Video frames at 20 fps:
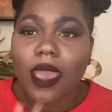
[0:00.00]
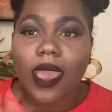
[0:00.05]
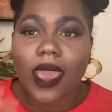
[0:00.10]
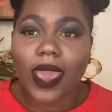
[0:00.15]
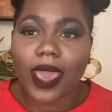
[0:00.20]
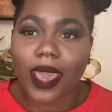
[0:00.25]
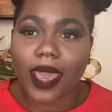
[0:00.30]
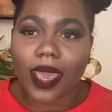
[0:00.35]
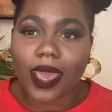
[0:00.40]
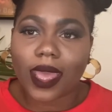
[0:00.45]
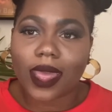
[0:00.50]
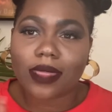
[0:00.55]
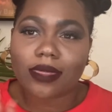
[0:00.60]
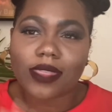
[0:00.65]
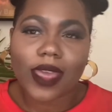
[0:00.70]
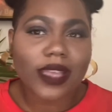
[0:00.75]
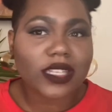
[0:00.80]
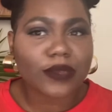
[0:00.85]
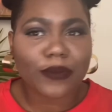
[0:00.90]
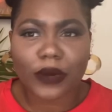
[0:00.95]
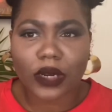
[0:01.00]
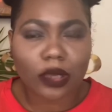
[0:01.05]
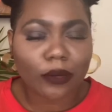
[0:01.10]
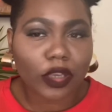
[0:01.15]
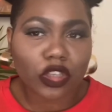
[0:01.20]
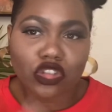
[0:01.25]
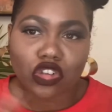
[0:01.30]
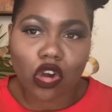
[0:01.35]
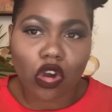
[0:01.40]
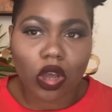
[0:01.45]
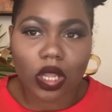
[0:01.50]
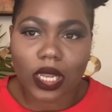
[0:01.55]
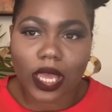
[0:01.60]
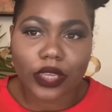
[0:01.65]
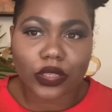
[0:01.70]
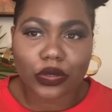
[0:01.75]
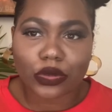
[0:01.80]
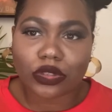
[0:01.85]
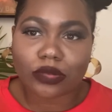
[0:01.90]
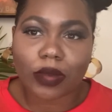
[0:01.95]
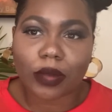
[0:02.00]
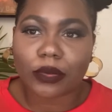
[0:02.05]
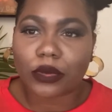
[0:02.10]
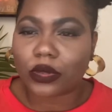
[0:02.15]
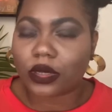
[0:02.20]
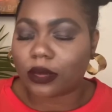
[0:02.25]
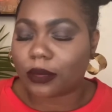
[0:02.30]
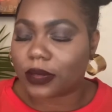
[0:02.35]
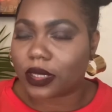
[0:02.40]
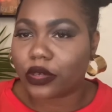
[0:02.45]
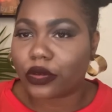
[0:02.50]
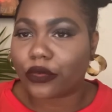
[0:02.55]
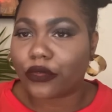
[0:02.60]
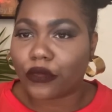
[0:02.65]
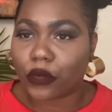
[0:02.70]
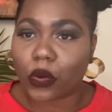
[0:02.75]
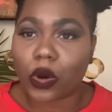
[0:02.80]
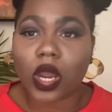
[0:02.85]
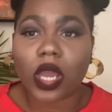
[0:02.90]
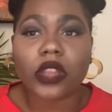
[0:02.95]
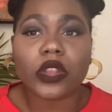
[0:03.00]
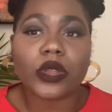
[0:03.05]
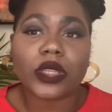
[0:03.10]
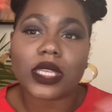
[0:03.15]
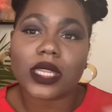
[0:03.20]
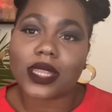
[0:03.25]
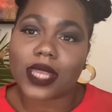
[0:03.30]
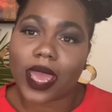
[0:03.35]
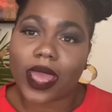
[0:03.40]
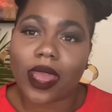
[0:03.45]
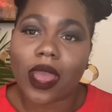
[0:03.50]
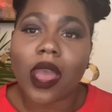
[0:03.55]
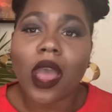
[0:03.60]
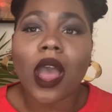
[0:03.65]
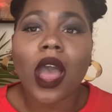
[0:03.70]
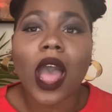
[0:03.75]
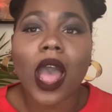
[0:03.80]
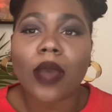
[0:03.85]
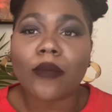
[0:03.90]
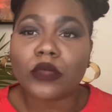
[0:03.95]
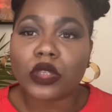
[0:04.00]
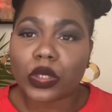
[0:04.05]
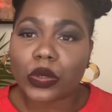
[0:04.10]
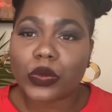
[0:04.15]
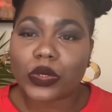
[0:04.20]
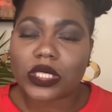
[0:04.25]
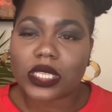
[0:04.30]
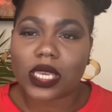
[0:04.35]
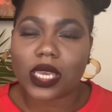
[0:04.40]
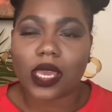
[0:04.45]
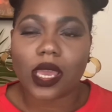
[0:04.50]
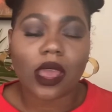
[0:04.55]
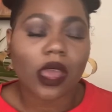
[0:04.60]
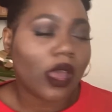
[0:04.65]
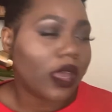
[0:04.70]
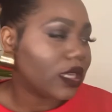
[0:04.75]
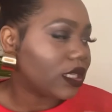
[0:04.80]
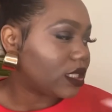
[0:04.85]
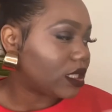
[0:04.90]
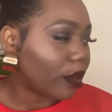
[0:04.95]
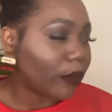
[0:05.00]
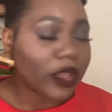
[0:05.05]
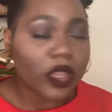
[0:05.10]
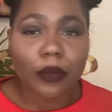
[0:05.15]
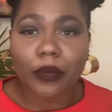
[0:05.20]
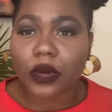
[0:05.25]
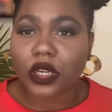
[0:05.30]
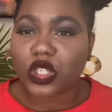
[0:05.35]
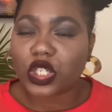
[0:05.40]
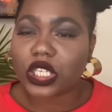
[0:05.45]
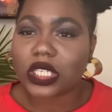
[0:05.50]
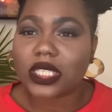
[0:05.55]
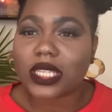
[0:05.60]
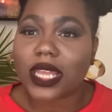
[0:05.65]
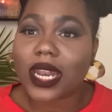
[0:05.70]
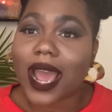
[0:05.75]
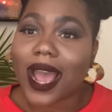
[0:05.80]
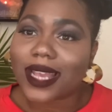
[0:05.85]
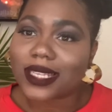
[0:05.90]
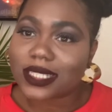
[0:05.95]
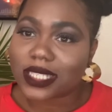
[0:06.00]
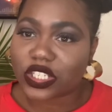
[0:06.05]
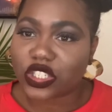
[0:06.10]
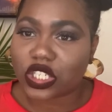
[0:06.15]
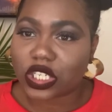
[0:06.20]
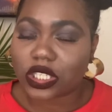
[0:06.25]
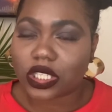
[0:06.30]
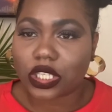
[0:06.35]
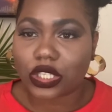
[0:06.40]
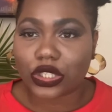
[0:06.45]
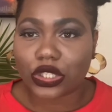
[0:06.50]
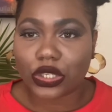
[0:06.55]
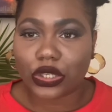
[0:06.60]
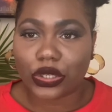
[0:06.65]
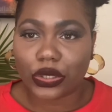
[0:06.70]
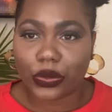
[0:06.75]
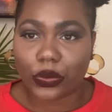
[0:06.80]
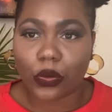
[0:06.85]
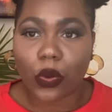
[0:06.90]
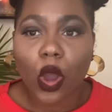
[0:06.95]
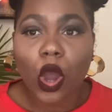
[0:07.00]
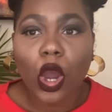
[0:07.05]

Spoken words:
And that's pretty much all I use my beauty blender for. Other than that, I'm using some of the brushes that I suggested to you